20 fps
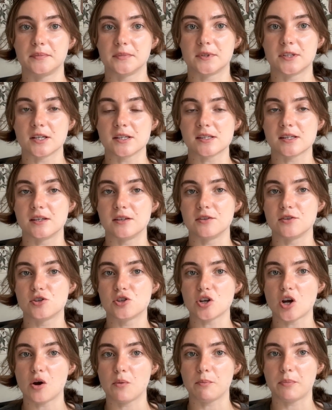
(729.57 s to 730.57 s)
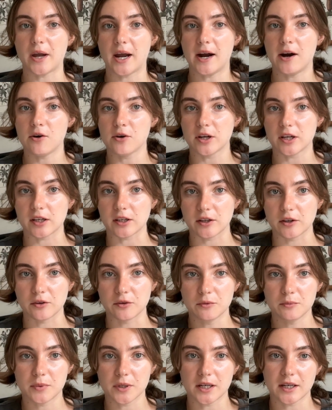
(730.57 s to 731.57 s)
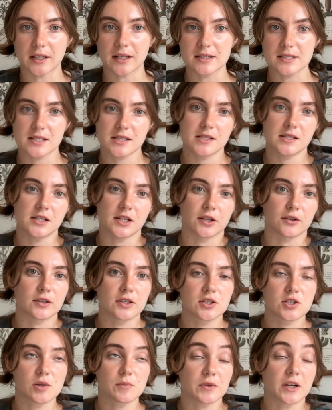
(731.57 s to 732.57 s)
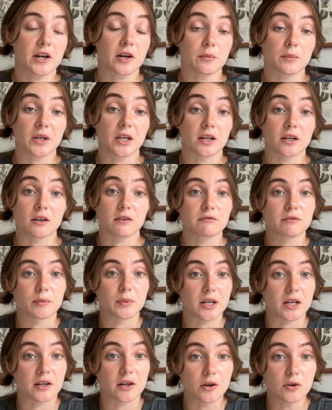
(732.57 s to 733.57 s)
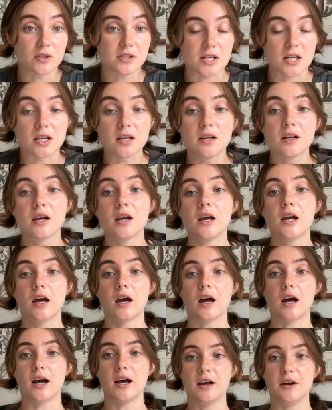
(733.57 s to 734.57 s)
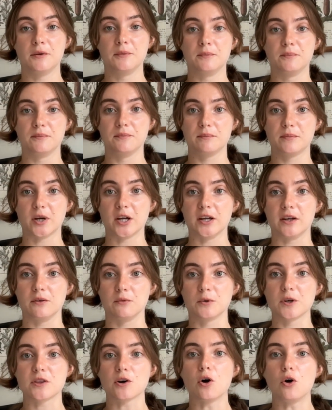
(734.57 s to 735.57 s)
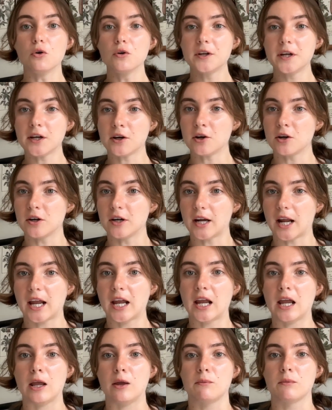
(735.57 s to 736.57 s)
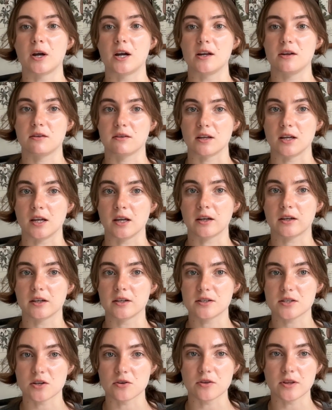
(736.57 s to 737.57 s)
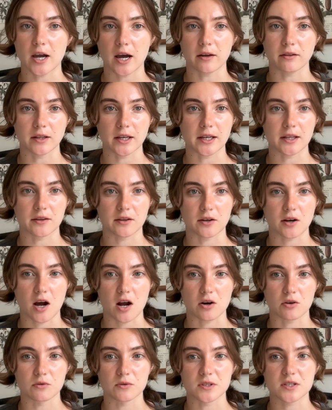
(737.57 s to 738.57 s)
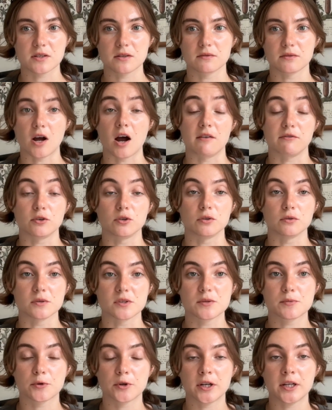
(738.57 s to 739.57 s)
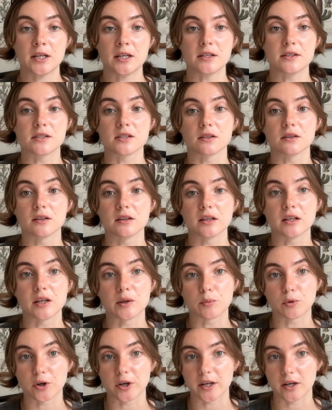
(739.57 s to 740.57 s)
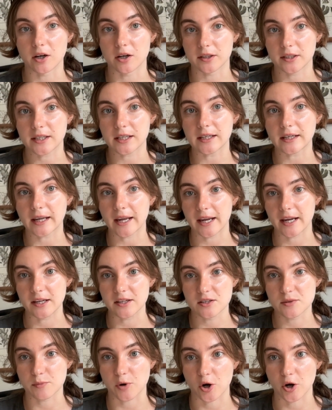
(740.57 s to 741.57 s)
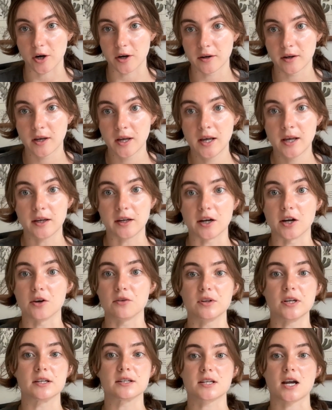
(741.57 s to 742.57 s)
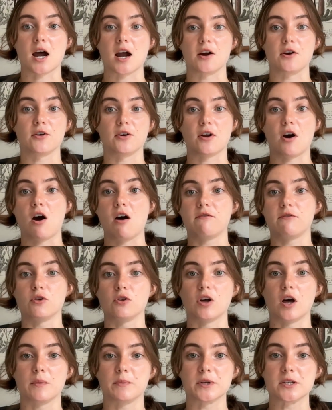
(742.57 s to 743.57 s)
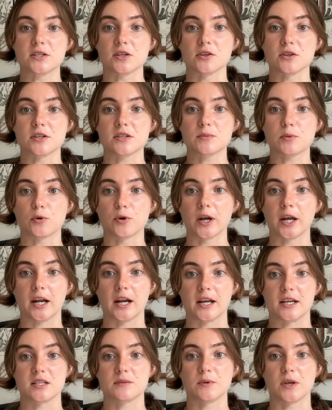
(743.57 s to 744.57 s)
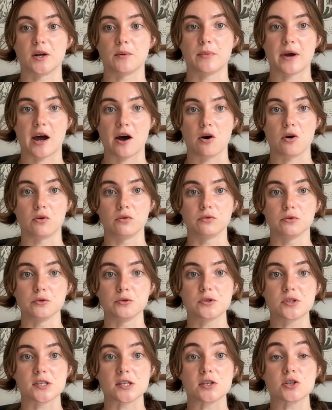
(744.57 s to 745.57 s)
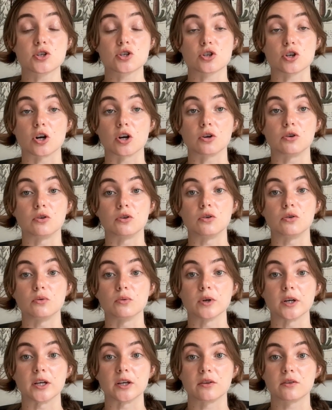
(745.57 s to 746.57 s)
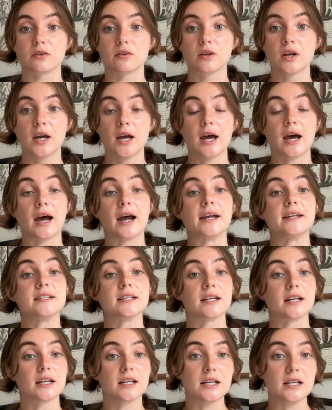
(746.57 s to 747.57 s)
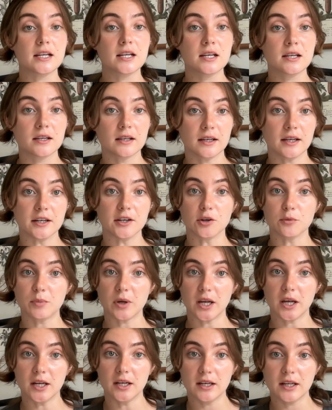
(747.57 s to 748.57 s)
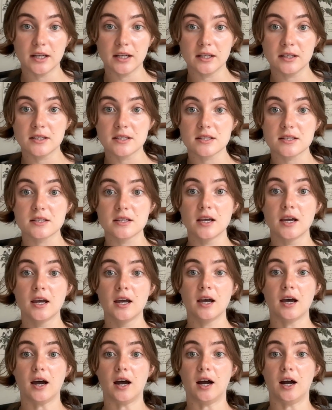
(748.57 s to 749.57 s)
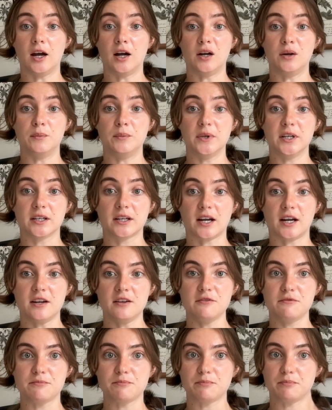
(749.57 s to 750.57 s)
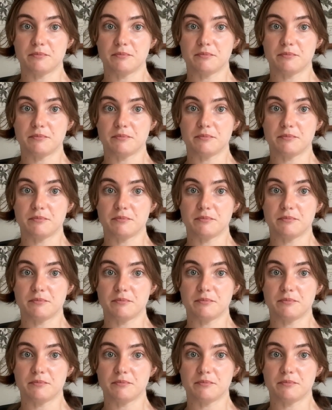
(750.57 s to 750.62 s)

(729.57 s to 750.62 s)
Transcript: doesn't jump out at you, but I guess, it jumped out at me enough for me to notice it. But withholding her name, I think, until that late in the novel was pretty deliberate on Kincaid's part. The entire novel up until this point has been about Lucy's struggle with identity, independence, and kind of